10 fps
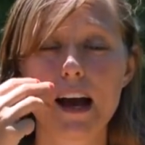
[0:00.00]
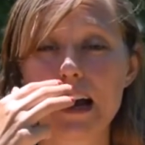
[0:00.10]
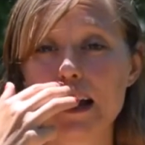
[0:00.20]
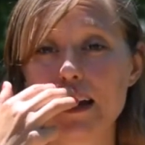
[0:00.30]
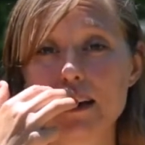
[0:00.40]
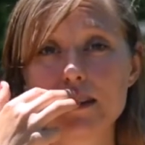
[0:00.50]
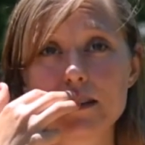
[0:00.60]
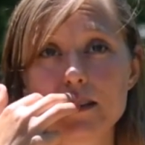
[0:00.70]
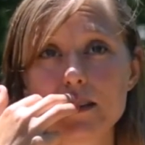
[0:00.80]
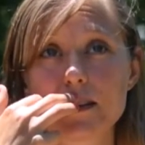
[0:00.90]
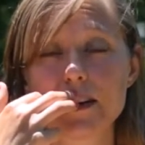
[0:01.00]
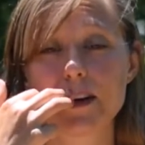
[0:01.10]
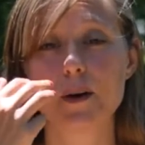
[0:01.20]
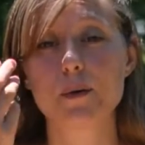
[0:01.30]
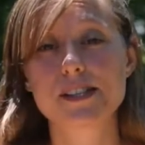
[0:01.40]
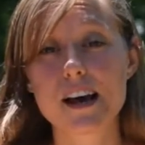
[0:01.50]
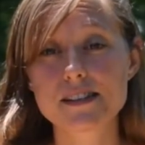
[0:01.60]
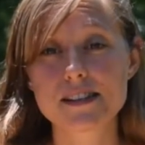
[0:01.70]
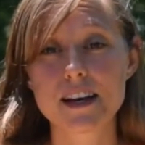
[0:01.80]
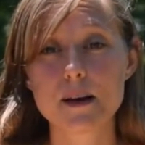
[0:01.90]
I was
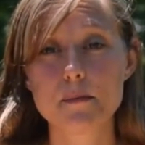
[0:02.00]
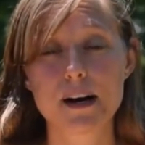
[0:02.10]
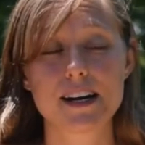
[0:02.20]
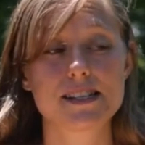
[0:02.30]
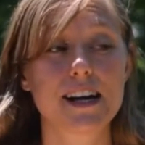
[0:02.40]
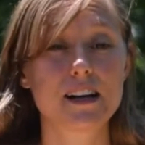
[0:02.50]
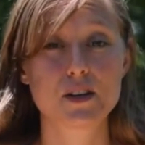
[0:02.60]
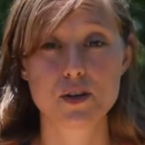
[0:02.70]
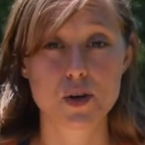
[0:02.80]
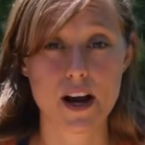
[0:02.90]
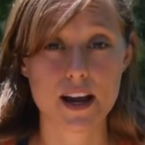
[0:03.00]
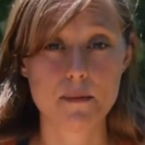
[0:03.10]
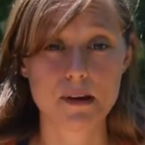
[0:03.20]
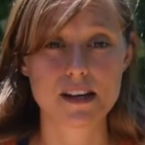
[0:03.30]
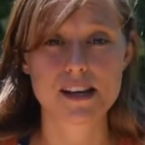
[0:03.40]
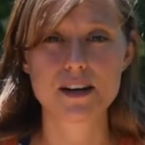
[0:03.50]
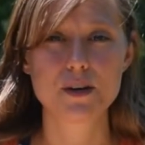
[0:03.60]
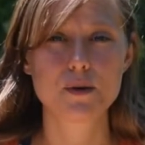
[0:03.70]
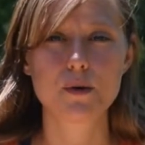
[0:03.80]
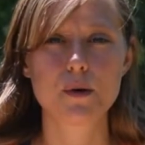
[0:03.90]
hesitant, but I decided to try it because I
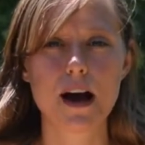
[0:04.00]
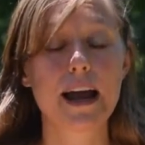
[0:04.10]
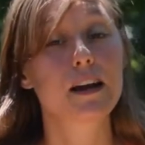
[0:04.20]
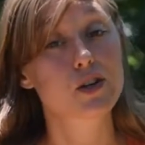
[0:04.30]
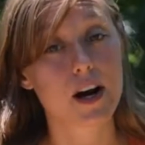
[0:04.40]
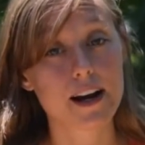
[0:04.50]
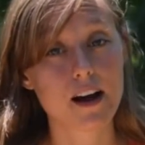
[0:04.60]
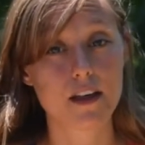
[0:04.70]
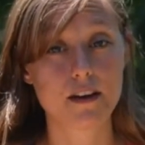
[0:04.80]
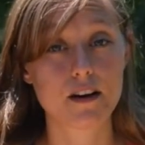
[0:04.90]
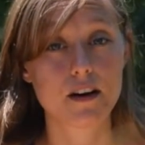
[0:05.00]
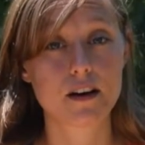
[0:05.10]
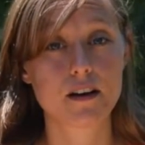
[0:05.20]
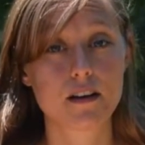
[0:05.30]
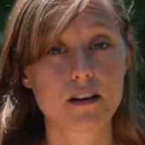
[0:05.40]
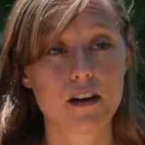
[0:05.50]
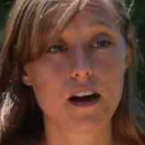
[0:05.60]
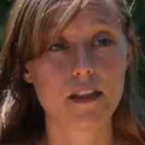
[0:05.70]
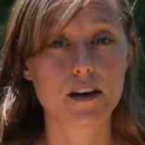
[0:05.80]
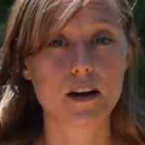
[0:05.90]
knew I had tried other
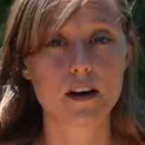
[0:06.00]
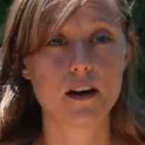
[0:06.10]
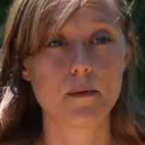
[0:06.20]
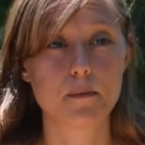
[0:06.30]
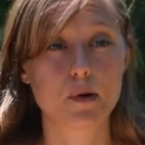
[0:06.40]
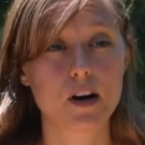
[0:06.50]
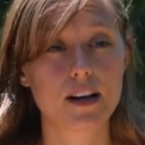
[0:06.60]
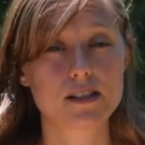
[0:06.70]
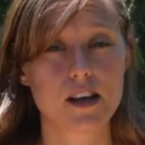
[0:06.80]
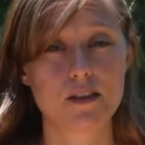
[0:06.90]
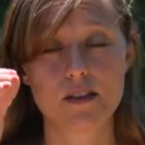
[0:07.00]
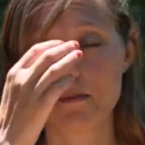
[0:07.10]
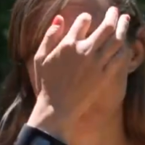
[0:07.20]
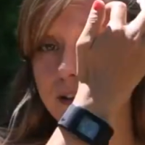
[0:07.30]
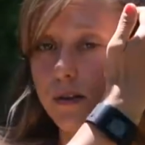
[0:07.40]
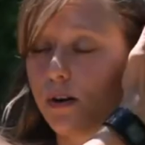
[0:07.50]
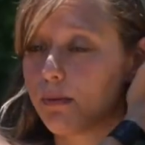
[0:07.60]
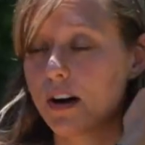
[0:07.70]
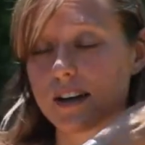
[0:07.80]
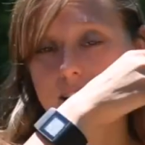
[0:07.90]
products other than benzoyl
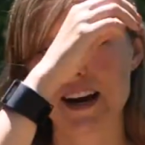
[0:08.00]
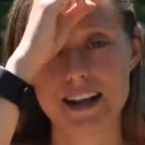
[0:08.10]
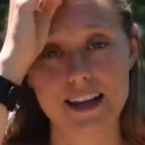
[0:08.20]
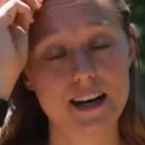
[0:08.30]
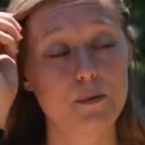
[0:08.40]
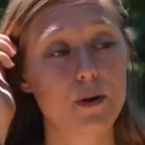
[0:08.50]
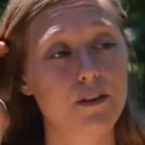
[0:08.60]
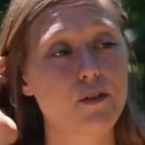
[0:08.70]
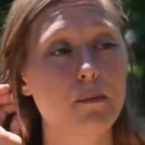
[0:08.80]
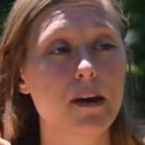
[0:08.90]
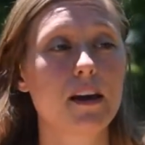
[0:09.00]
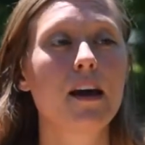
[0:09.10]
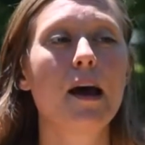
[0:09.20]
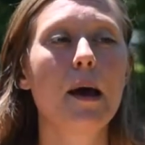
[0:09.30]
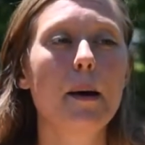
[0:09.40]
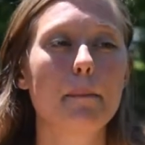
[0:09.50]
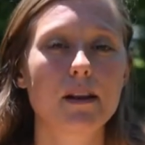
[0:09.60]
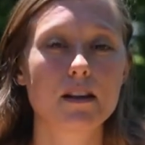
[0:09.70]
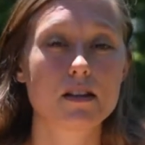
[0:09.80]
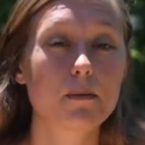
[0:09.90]
peroxide, and they didn't work for me.
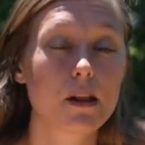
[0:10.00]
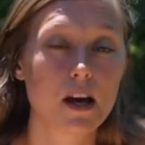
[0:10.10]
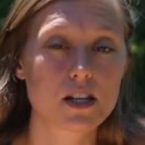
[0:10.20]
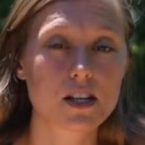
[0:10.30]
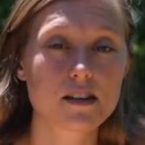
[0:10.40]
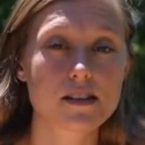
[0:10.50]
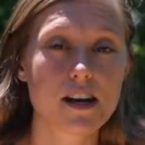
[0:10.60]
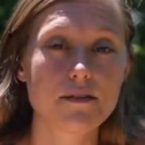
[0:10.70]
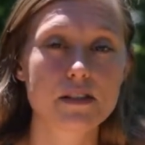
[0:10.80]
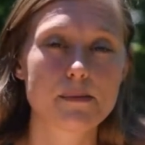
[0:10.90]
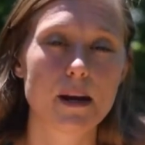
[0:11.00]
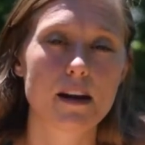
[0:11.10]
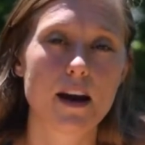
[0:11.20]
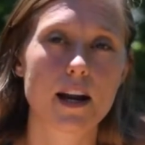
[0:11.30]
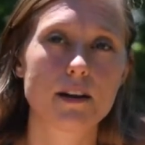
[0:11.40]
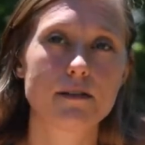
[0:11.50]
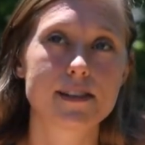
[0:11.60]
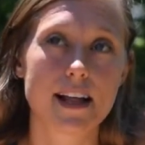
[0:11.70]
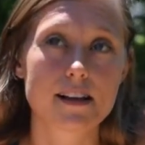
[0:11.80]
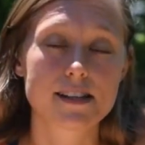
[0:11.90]
But the Dermalogica stuff is made out of
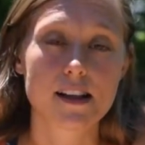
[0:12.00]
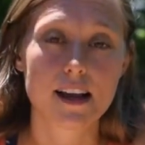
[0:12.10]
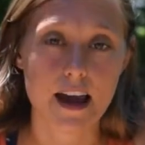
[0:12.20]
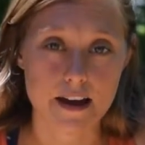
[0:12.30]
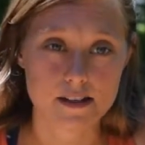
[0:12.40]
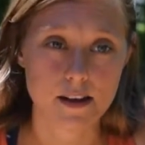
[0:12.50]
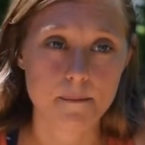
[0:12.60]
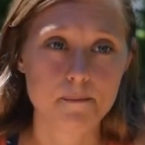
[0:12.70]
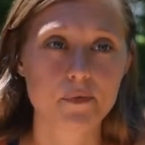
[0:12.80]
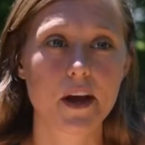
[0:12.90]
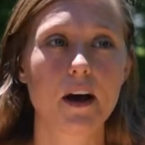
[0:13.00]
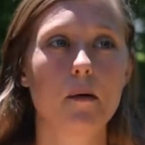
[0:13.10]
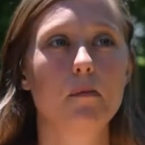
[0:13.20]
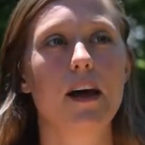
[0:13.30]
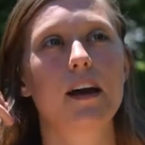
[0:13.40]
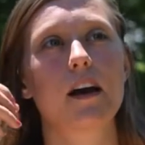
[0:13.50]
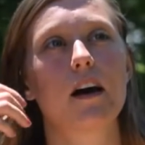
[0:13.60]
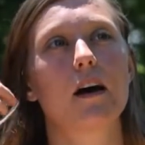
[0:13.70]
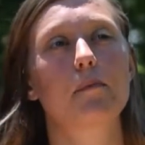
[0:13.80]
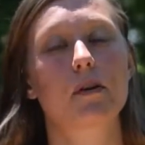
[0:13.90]
salicylic acid, like
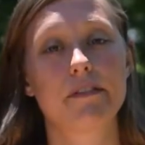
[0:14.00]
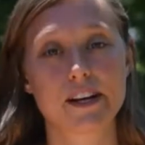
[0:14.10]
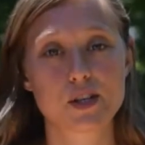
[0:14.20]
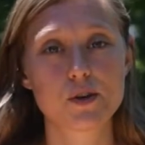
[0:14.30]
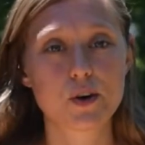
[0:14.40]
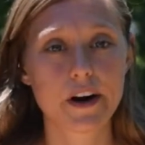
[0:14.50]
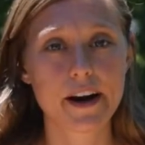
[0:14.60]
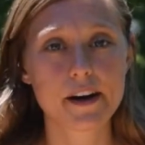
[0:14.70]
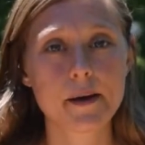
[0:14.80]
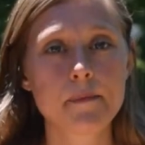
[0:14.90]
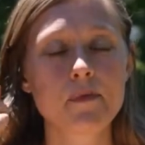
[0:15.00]
a professional grade.